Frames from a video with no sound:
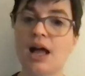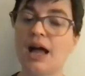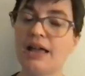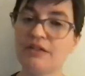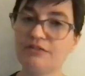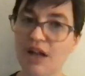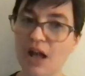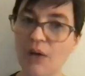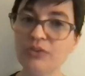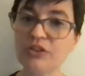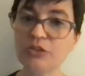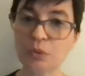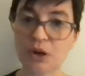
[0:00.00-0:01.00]
I have found
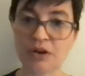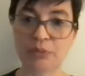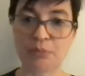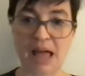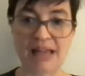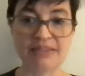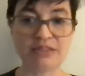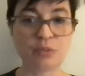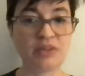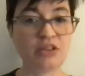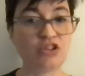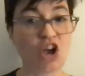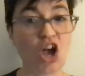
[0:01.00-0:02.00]
this works best
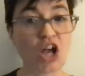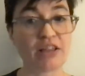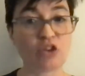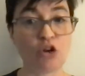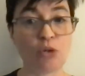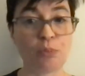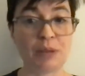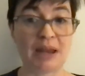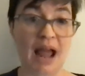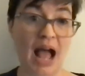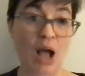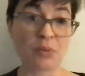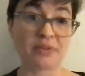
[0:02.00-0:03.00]
when the doc is open
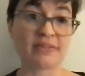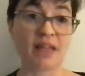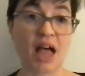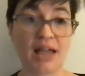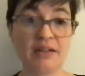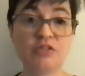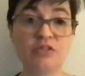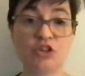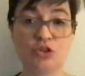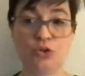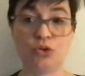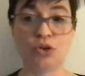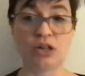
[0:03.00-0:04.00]
outside of the
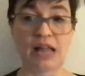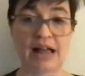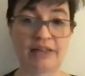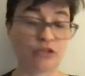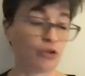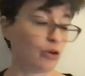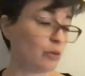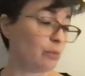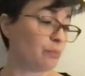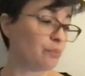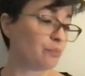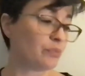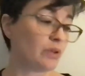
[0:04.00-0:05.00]
Google Classroom.
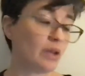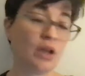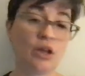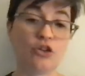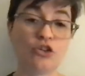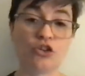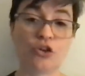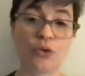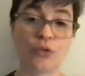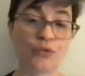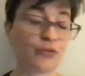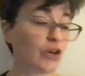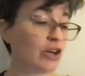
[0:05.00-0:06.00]
So
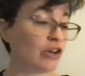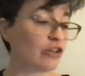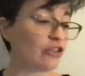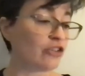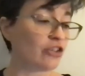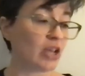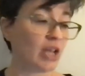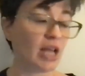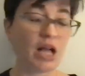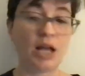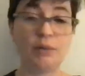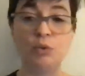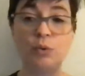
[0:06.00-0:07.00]
first,
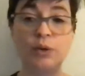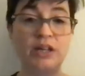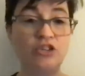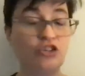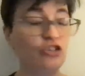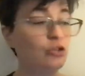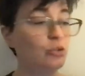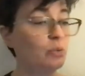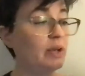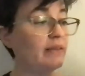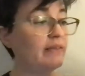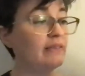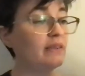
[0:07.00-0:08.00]
I'm going to
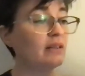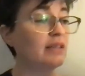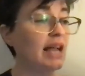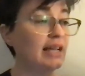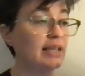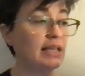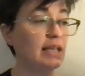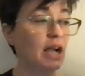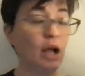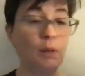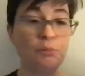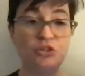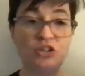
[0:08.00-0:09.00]
select the
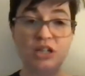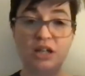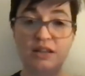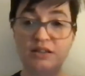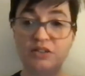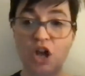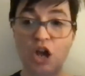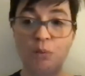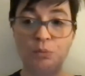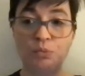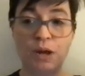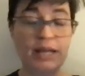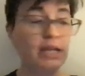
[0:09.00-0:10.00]
option in the top
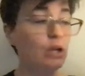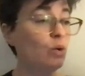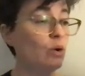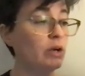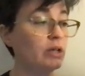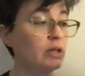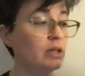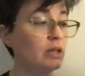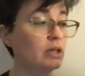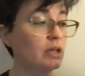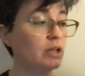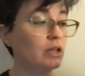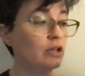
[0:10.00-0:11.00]
right corner
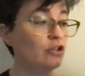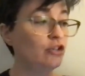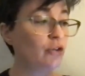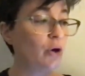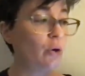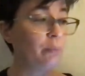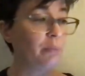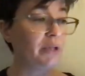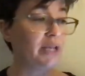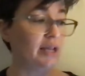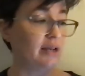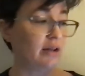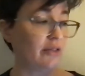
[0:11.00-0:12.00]
to open
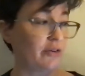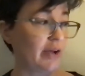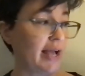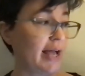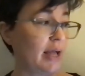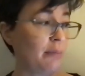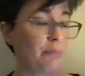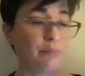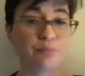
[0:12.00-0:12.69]
in another app.